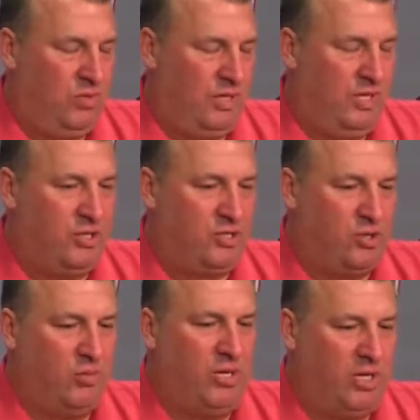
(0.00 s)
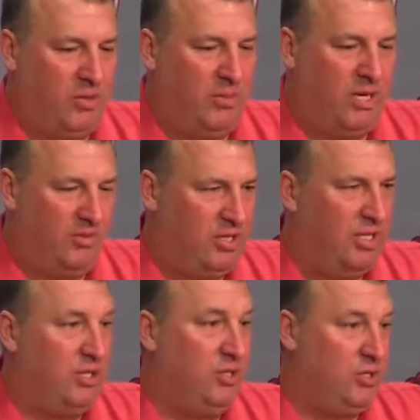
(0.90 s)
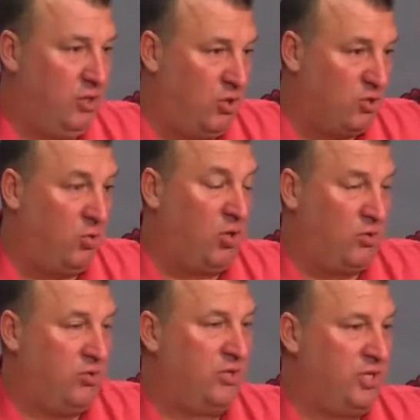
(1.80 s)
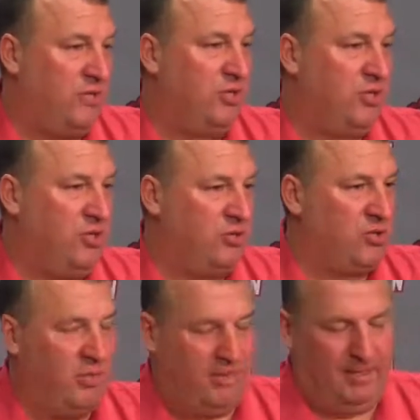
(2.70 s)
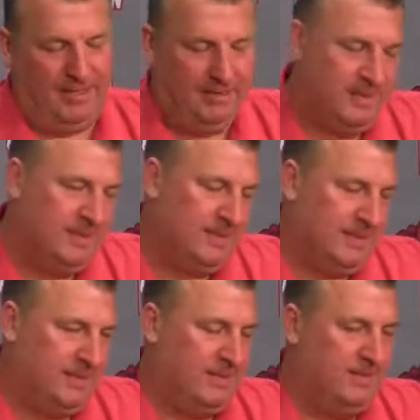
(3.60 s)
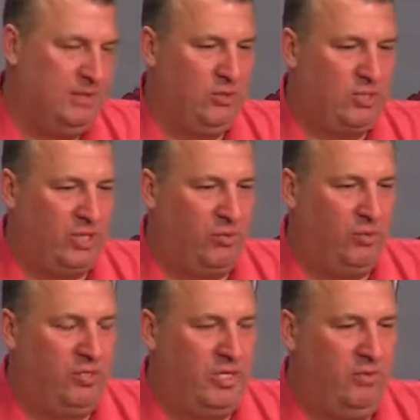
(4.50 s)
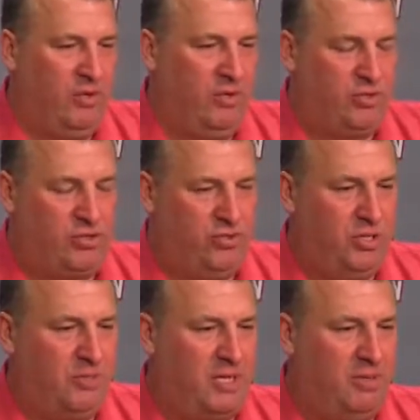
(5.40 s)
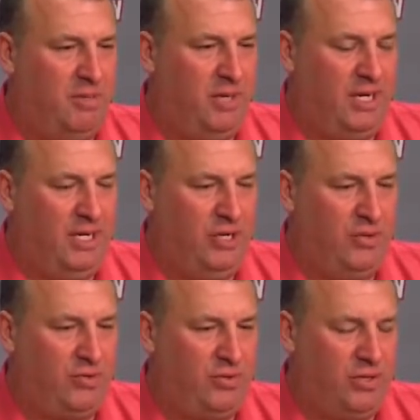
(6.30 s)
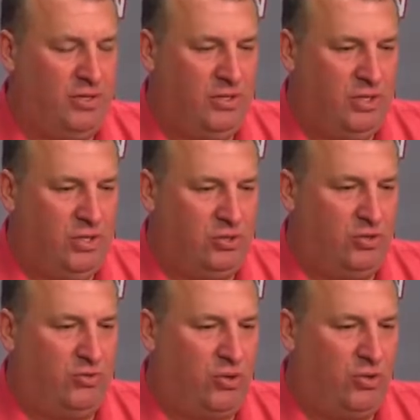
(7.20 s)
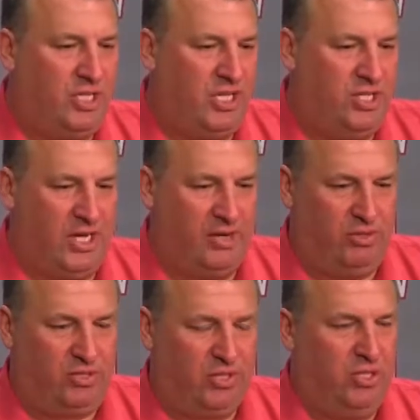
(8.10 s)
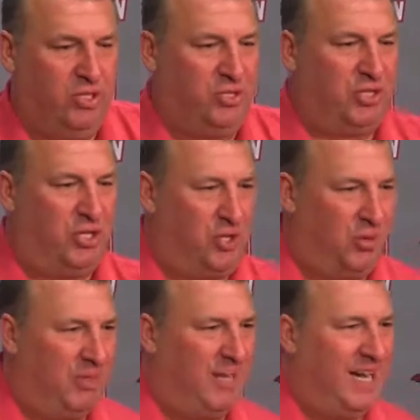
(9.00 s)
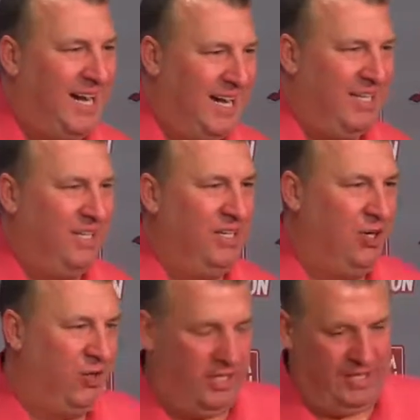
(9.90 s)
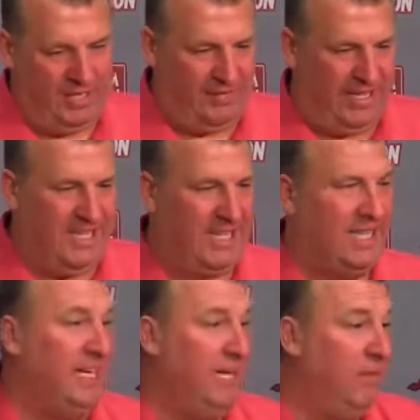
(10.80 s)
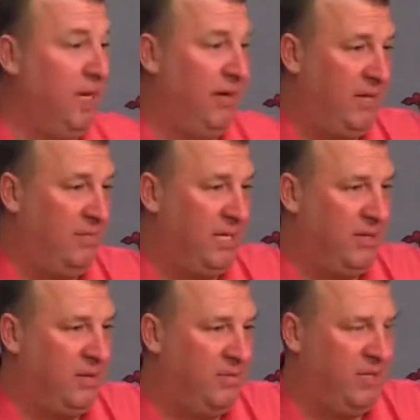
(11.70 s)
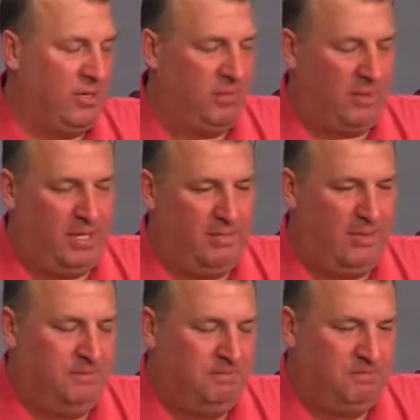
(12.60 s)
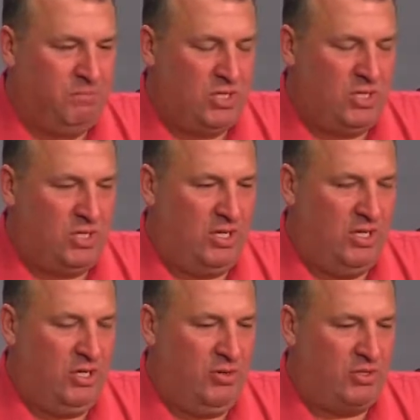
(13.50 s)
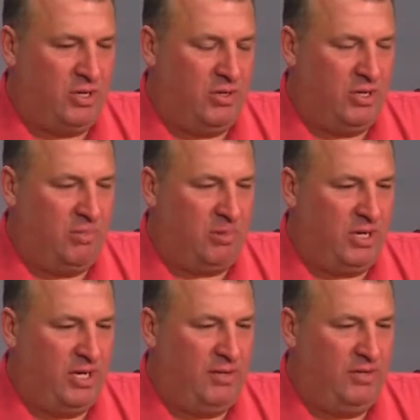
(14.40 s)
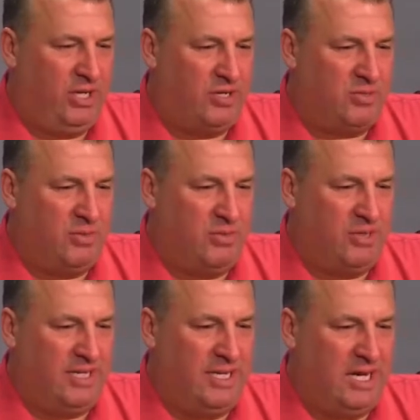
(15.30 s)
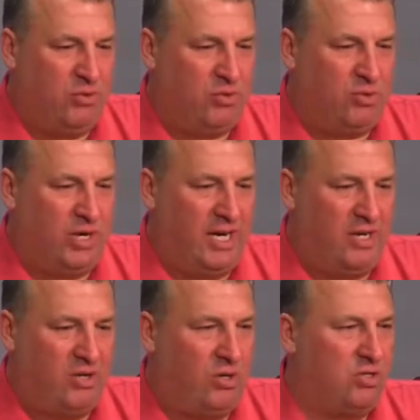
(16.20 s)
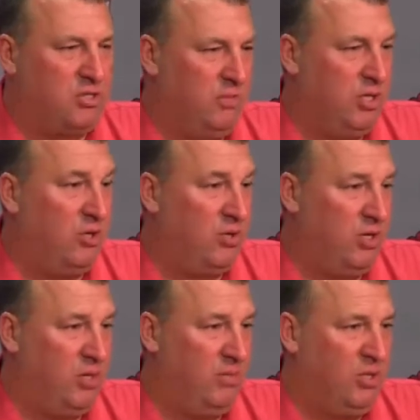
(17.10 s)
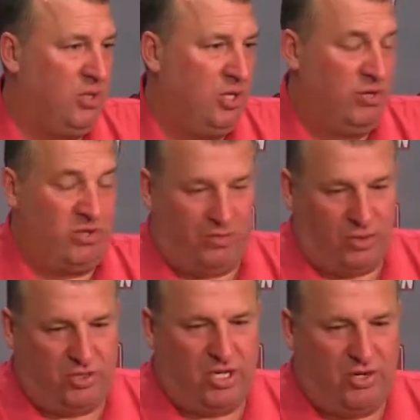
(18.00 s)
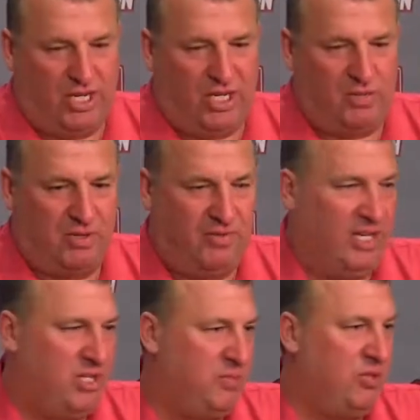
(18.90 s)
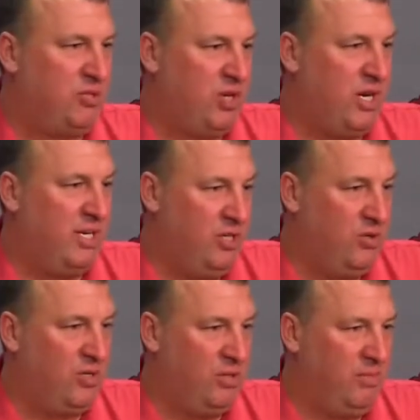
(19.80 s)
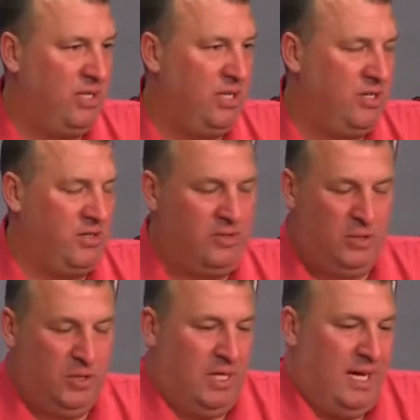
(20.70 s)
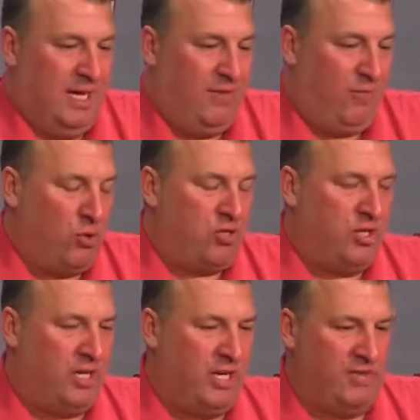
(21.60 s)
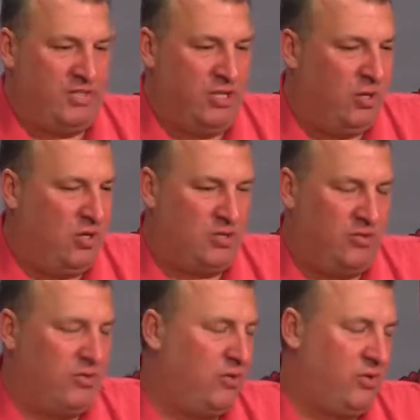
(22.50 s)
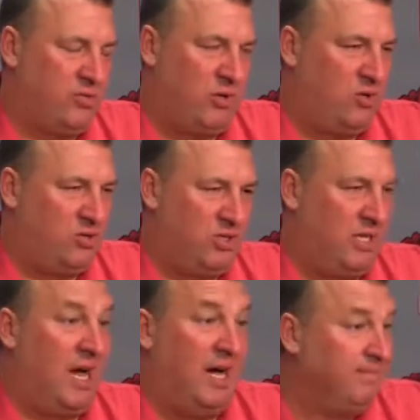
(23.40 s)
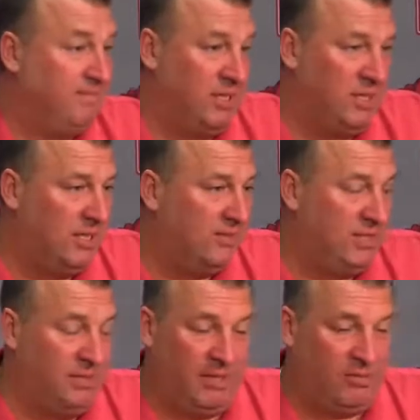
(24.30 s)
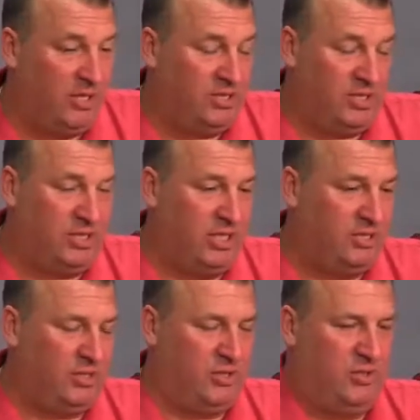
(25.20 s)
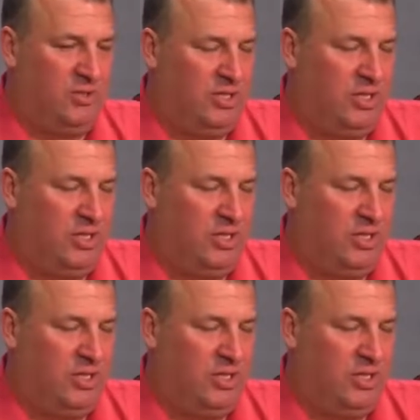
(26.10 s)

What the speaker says: I think there's a little bit of everything. You also work with the receivers, you know, so maybe, you know, take a routine one. There's two jumped out of my mind, you know, the throw to TJ was just a little bit behind, and, you know, and if you hit it clean, you maybe had a bigger play. But then there was a play, if you guys remember, Deion was dragging across the middle. It was a first down catch, but if he hits him in stride, you know, it can be there. And the fortunate thing, I've seen Austin throw those balls a lot. I've seen him have great success, so